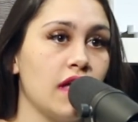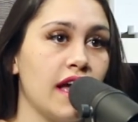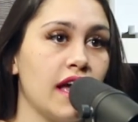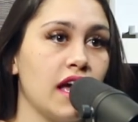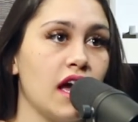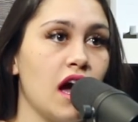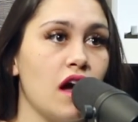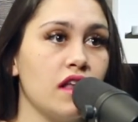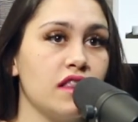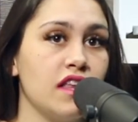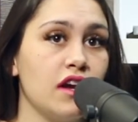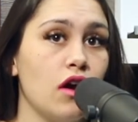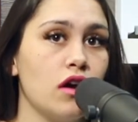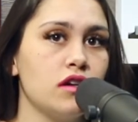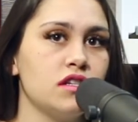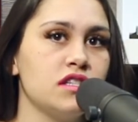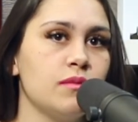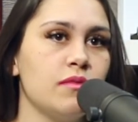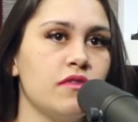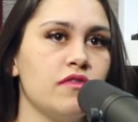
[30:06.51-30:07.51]
Like, there
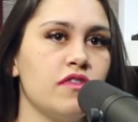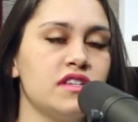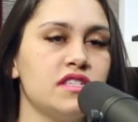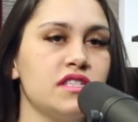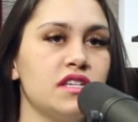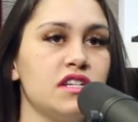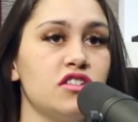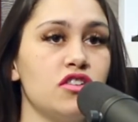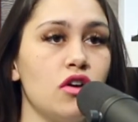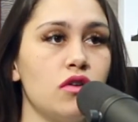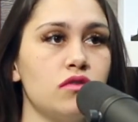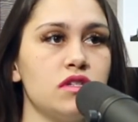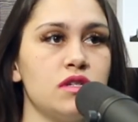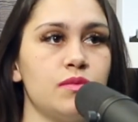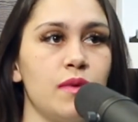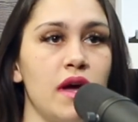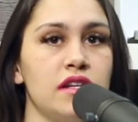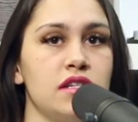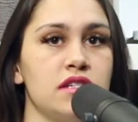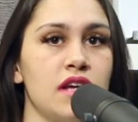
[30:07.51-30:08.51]
are some of us that don't
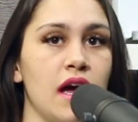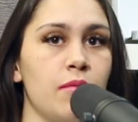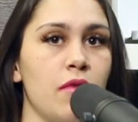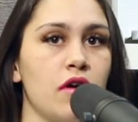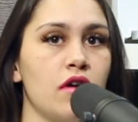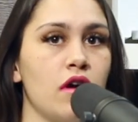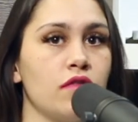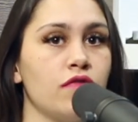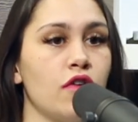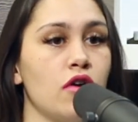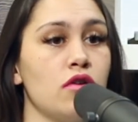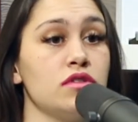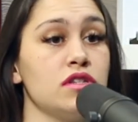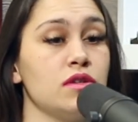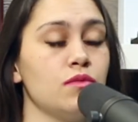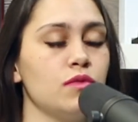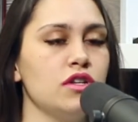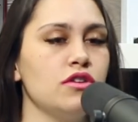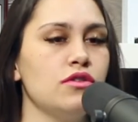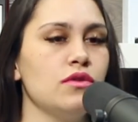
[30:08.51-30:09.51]
spend time on our
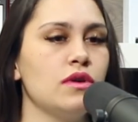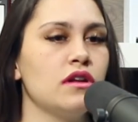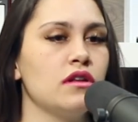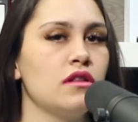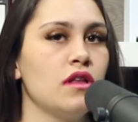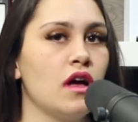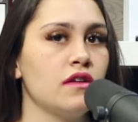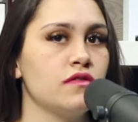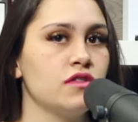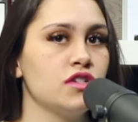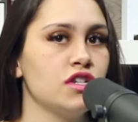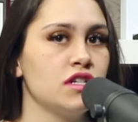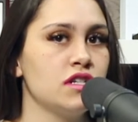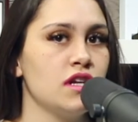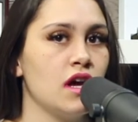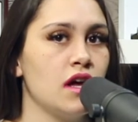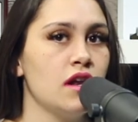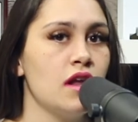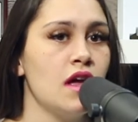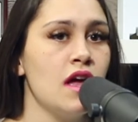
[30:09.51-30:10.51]
phones and we do get a lot of shit
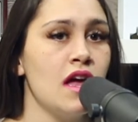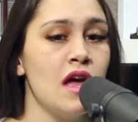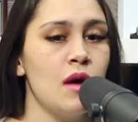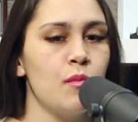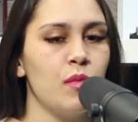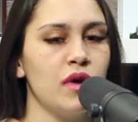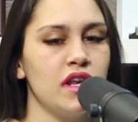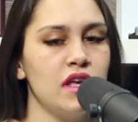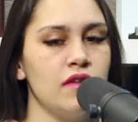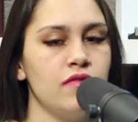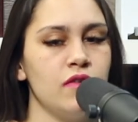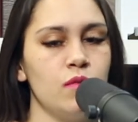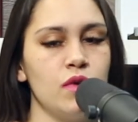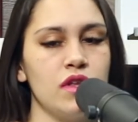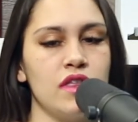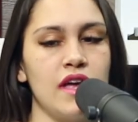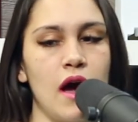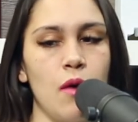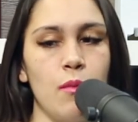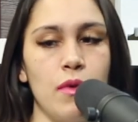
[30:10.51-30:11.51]
done. But even
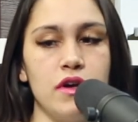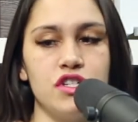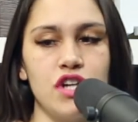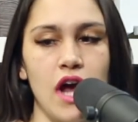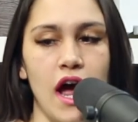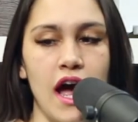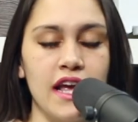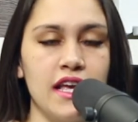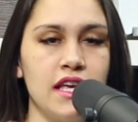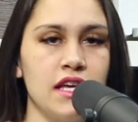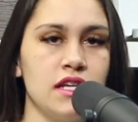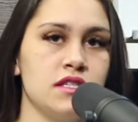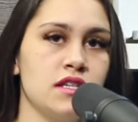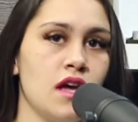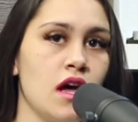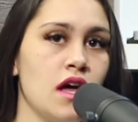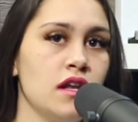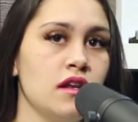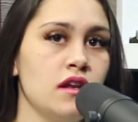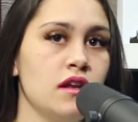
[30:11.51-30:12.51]
with how much I get
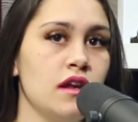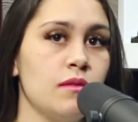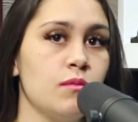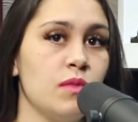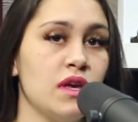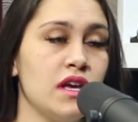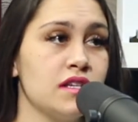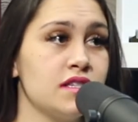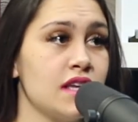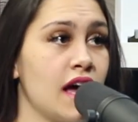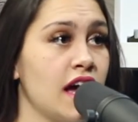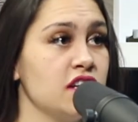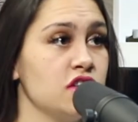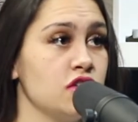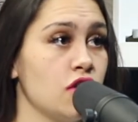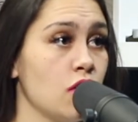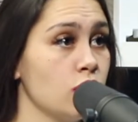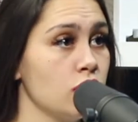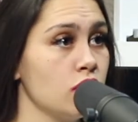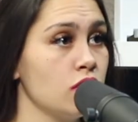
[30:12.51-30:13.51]
done, because I
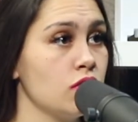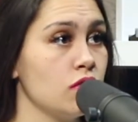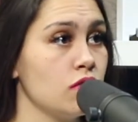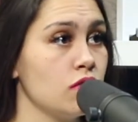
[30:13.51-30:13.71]
don't